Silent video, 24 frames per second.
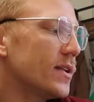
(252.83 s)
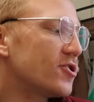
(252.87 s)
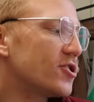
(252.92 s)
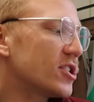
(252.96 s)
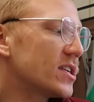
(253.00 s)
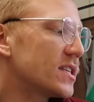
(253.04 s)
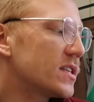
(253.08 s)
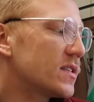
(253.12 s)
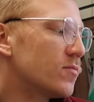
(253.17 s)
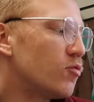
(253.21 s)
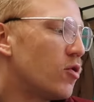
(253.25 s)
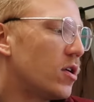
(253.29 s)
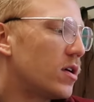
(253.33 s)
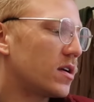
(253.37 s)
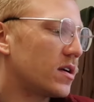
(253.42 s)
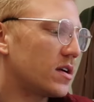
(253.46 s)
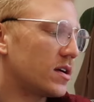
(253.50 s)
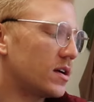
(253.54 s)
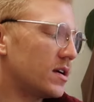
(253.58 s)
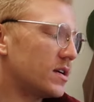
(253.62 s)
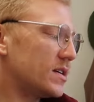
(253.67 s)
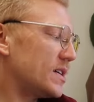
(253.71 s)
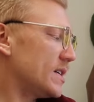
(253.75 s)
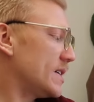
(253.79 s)
Drink some
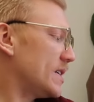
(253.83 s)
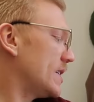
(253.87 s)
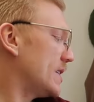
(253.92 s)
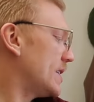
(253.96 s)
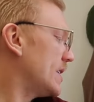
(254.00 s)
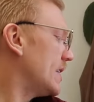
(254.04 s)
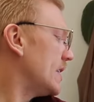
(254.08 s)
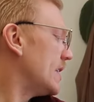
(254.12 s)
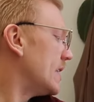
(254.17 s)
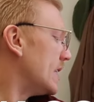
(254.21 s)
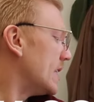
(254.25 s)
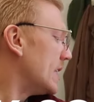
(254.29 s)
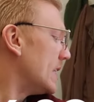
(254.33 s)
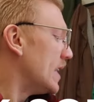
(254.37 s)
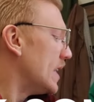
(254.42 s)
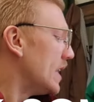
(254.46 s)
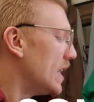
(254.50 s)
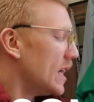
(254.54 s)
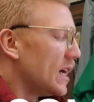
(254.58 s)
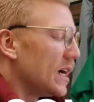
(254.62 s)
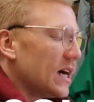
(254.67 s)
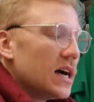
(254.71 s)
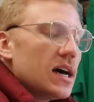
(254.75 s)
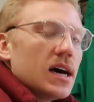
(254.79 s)
water.
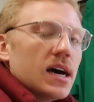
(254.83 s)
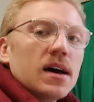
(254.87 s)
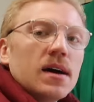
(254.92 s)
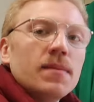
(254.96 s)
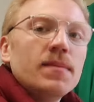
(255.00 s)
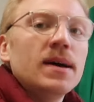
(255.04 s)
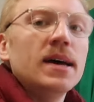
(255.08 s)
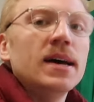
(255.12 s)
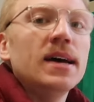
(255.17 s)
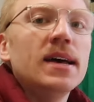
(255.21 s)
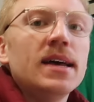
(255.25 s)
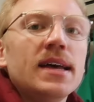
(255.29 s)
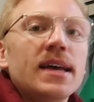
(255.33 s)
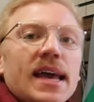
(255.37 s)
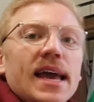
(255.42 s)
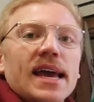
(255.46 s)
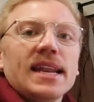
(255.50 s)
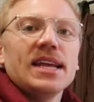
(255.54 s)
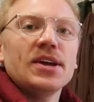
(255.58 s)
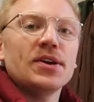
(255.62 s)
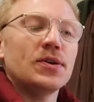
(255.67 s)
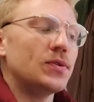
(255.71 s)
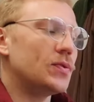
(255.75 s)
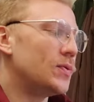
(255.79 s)
Um,
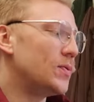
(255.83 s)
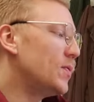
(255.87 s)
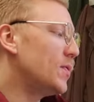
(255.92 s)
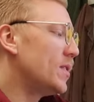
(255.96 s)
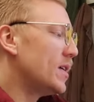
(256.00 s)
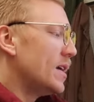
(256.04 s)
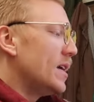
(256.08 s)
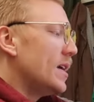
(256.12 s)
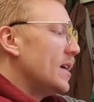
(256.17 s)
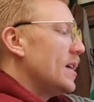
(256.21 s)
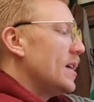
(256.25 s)
anywho,